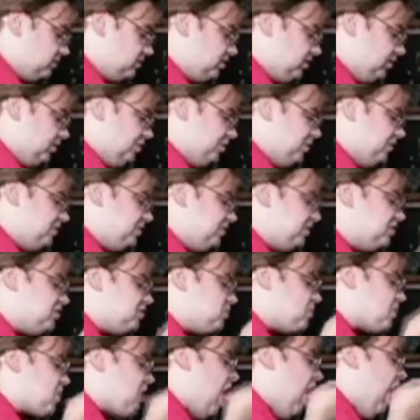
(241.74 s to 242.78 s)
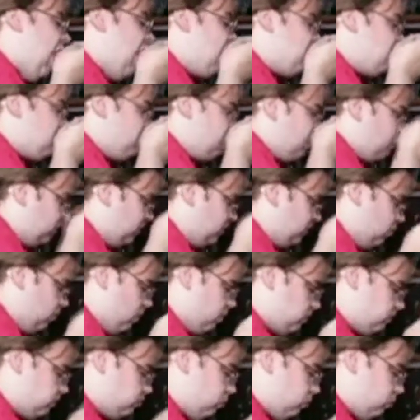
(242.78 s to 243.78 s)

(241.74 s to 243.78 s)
Still pretty decent. Mmm.